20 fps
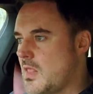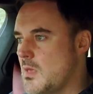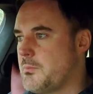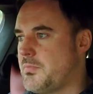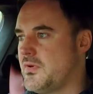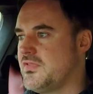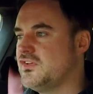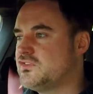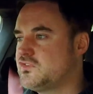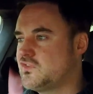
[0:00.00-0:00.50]

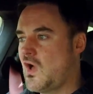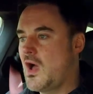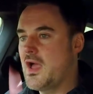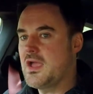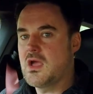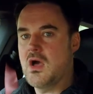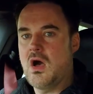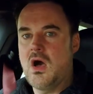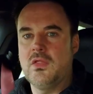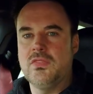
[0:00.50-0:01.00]
But the
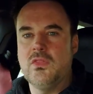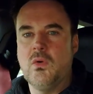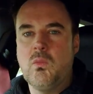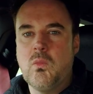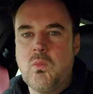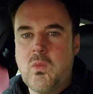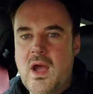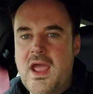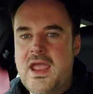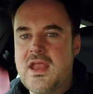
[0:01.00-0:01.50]
Taycan, the
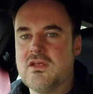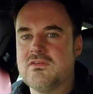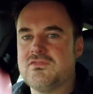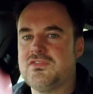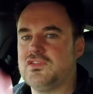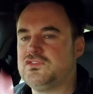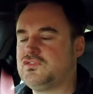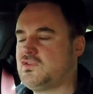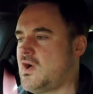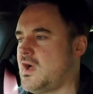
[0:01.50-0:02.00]
weight of
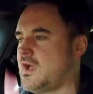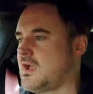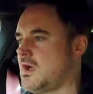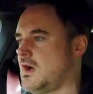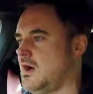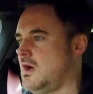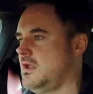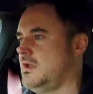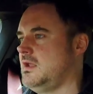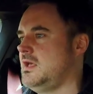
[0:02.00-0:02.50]
the
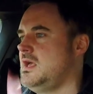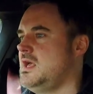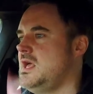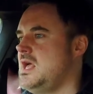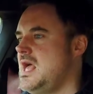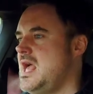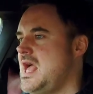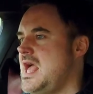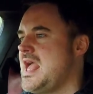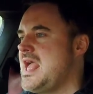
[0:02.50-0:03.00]
Taycan
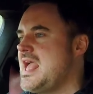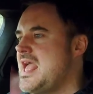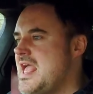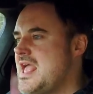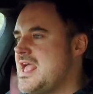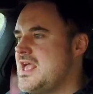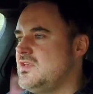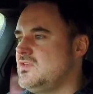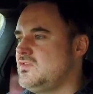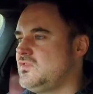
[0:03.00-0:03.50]

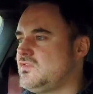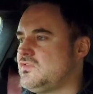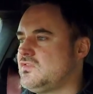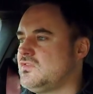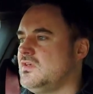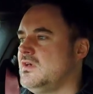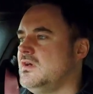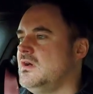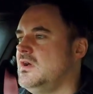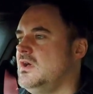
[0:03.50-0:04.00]

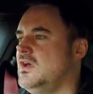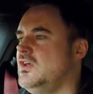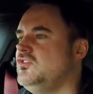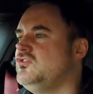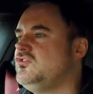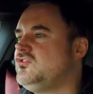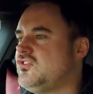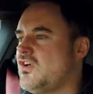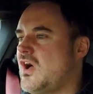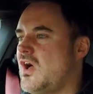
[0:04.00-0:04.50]
is
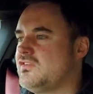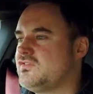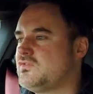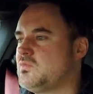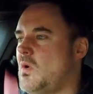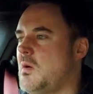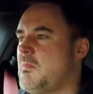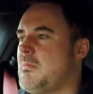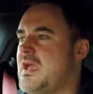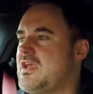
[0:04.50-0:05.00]
just
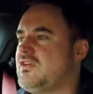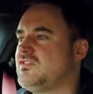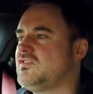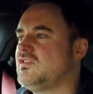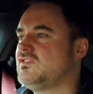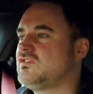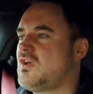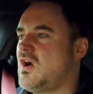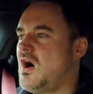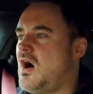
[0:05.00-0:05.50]
what makes
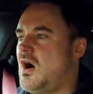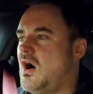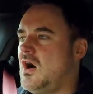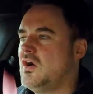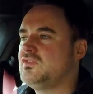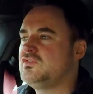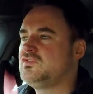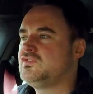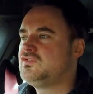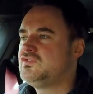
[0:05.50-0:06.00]
this
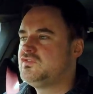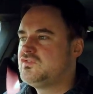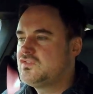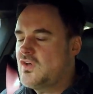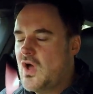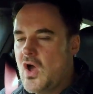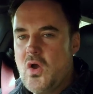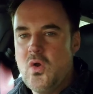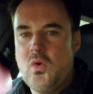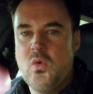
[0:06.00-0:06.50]
car
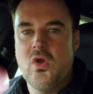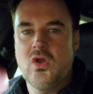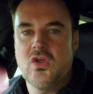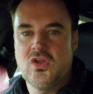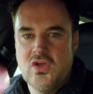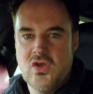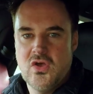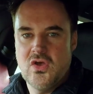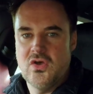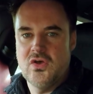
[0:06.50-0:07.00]
so
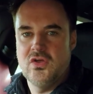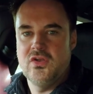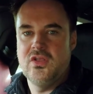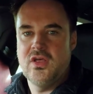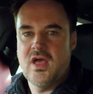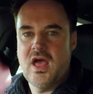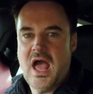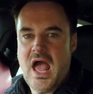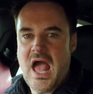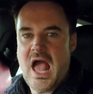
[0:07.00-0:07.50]
good
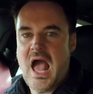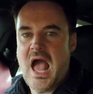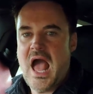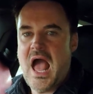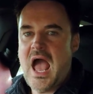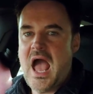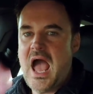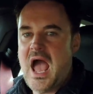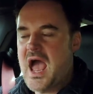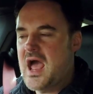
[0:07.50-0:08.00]

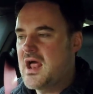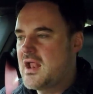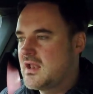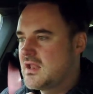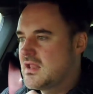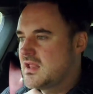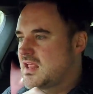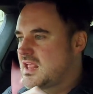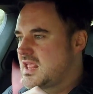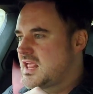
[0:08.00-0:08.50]
at
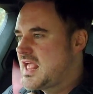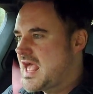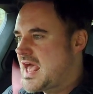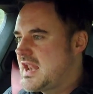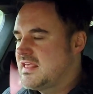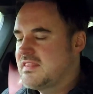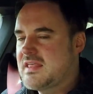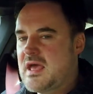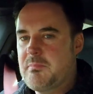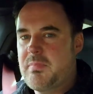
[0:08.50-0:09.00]

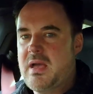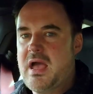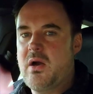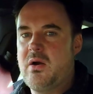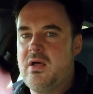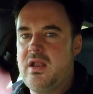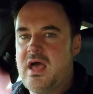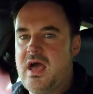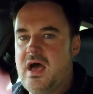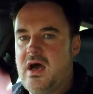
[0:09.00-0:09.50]
getting that
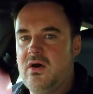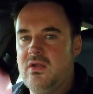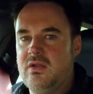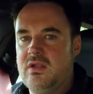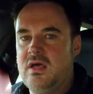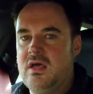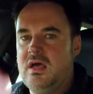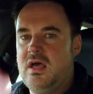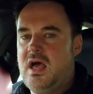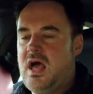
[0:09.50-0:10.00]
power down
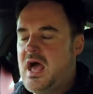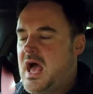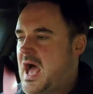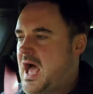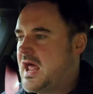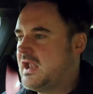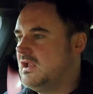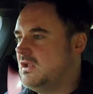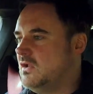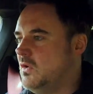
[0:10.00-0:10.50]

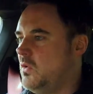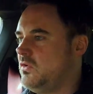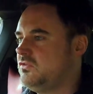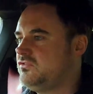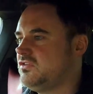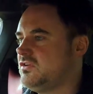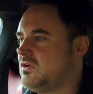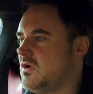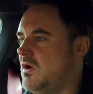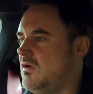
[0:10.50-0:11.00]
and
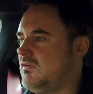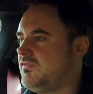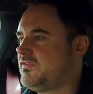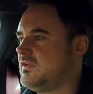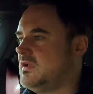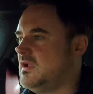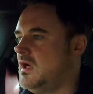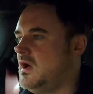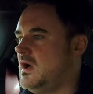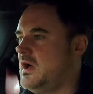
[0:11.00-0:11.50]
launching off
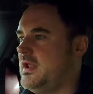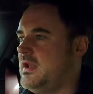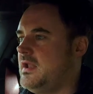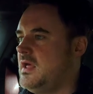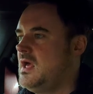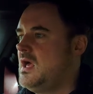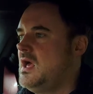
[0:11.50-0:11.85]
the line.